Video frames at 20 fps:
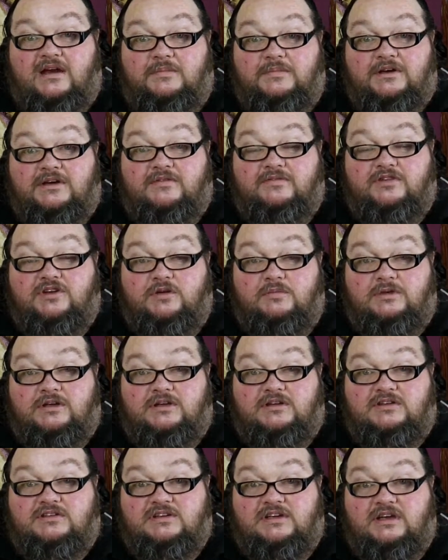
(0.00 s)
and a bit of
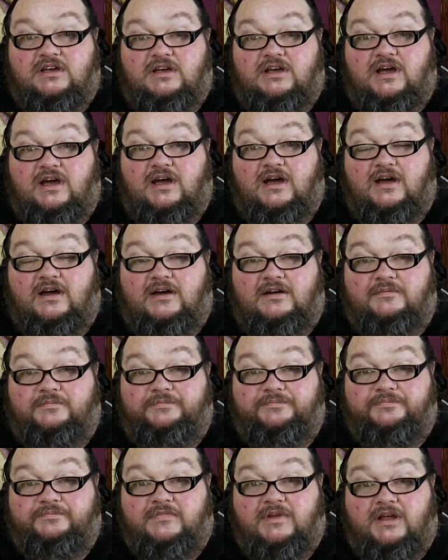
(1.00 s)
humidity.
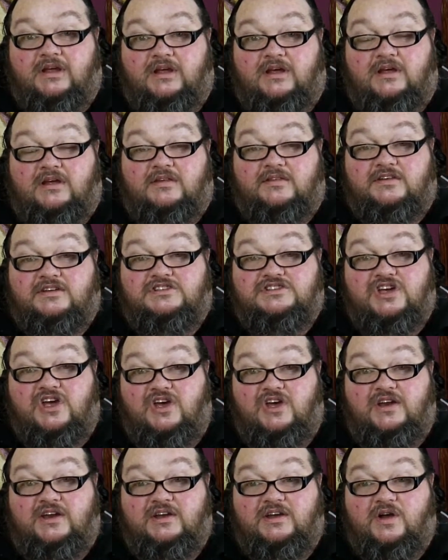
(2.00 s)
The
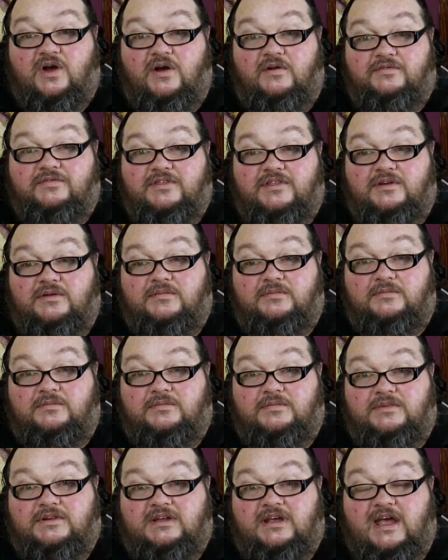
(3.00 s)
turning of
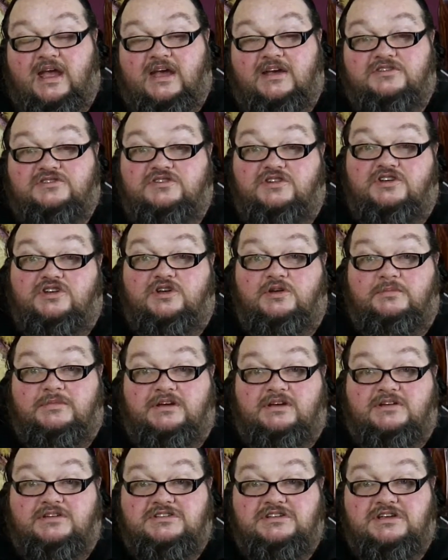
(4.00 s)
them, the extra
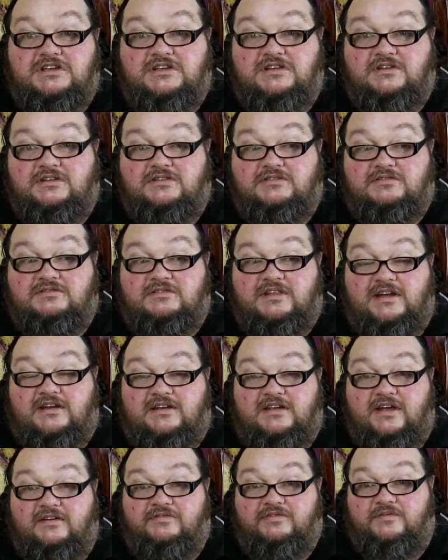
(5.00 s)
humidity that they
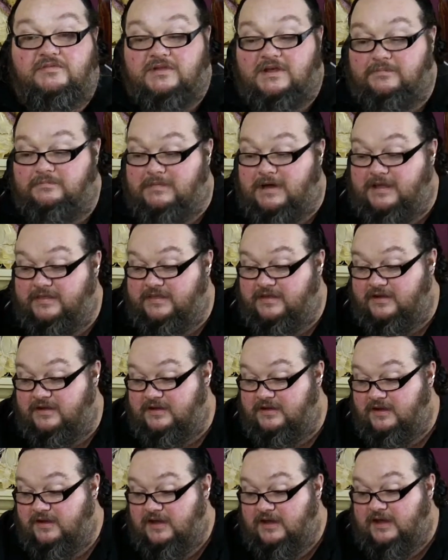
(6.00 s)
get from their
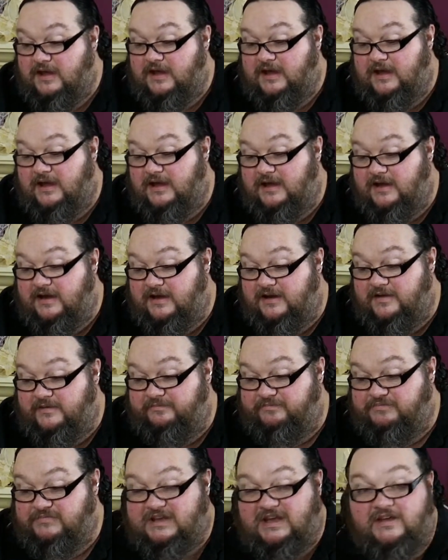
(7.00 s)
mother,
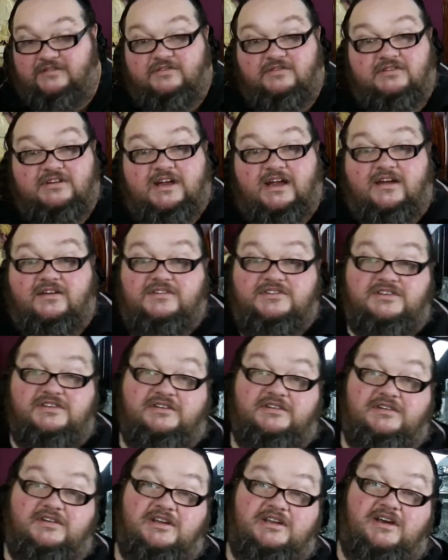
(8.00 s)
even down
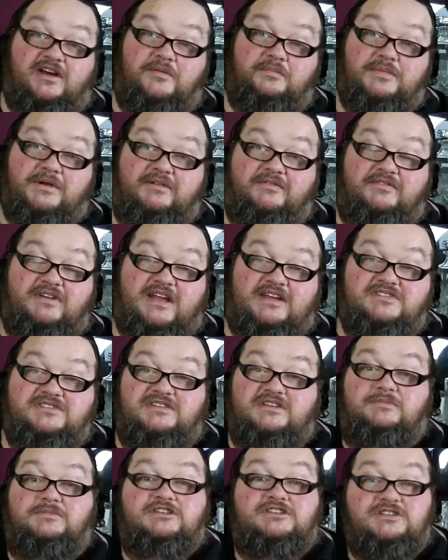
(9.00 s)
to a bit of
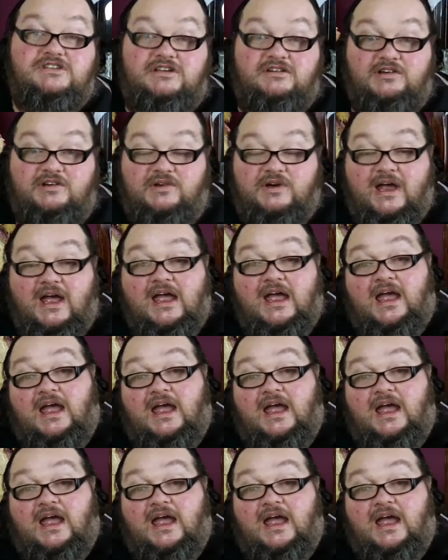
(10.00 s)
nesting material.